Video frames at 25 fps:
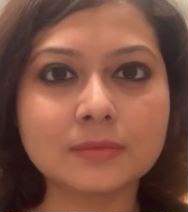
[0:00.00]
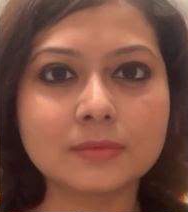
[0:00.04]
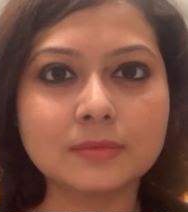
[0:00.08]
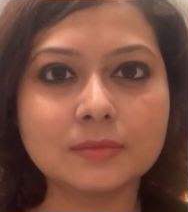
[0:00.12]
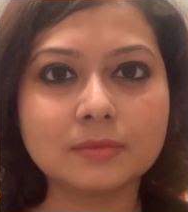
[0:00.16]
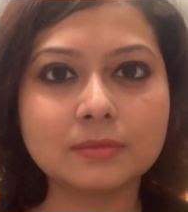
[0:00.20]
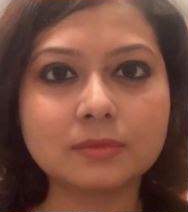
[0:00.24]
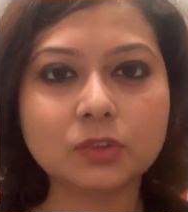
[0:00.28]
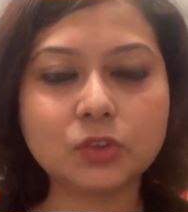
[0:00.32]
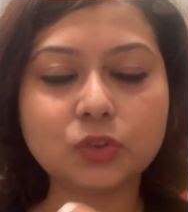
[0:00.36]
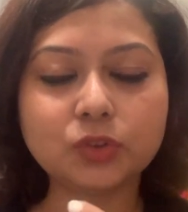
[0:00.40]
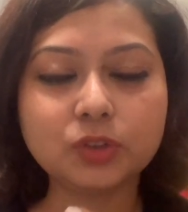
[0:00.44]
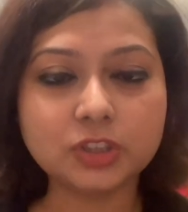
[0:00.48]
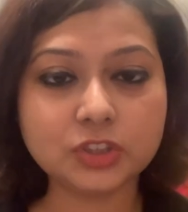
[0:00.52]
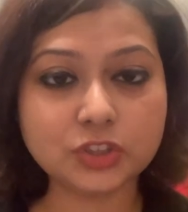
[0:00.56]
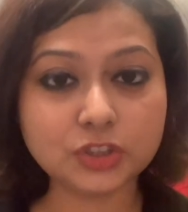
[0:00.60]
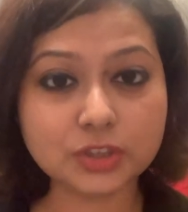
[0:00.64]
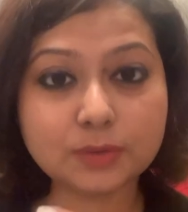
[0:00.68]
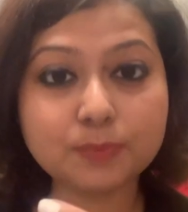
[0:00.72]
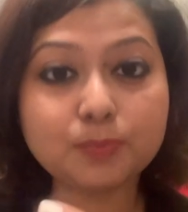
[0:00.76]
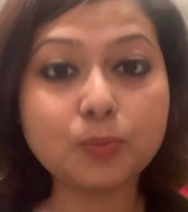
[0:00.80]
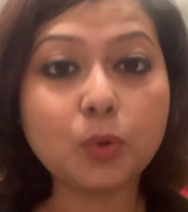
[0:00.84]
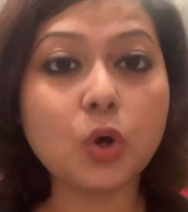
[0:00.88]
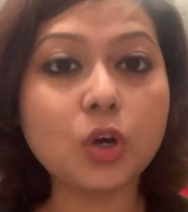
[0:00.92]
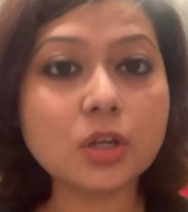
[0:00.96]
So you can
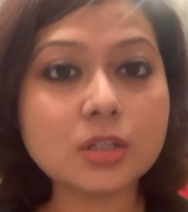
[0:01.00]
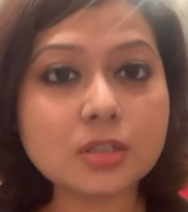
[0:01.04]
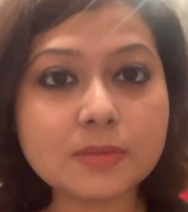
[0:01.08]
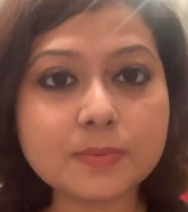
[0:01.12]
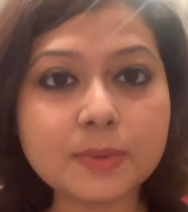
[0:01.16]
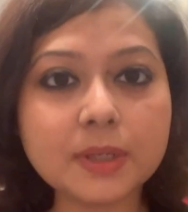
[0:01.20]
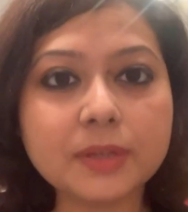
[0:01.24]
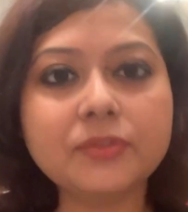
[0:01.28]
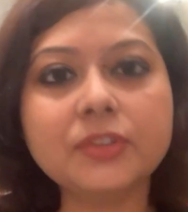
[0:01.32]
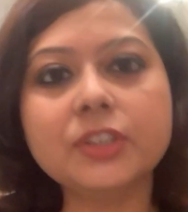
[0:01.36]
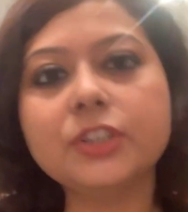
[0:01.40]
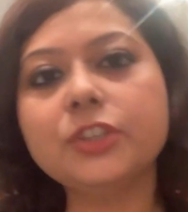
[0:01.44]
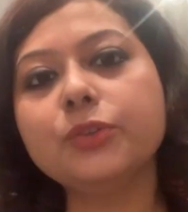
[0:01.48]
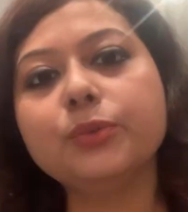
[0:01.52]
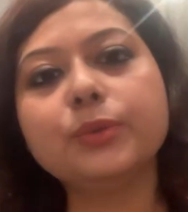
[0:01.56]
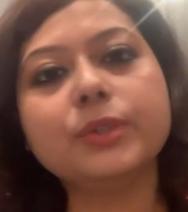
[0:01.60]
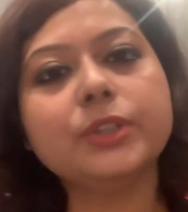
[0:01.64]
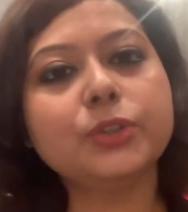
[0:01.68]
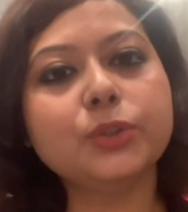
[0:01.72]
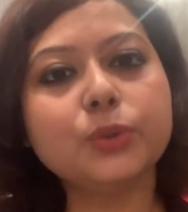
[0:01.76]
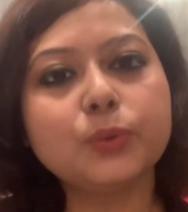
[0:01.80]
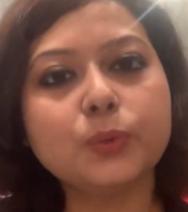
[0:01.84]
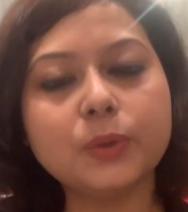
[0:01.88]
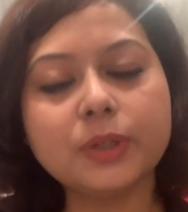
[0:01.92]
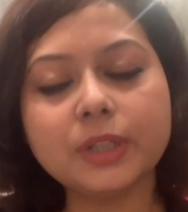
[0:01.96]
just pause my video
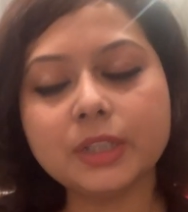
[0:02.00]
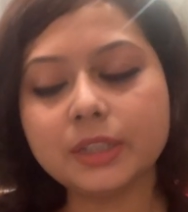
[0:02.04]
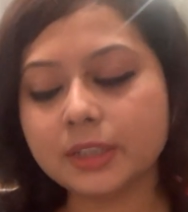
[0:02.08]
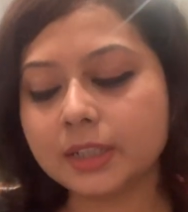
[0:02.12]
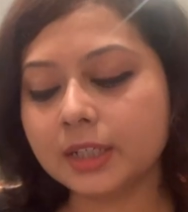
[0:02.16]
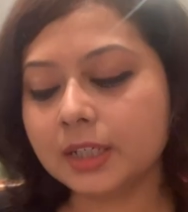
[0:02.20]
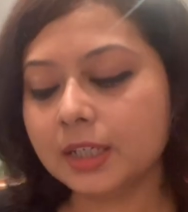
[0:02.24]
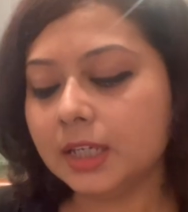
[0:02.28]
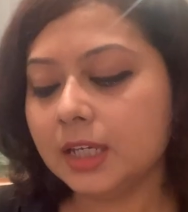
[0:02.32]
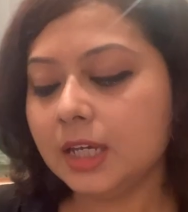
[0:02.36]
and do it.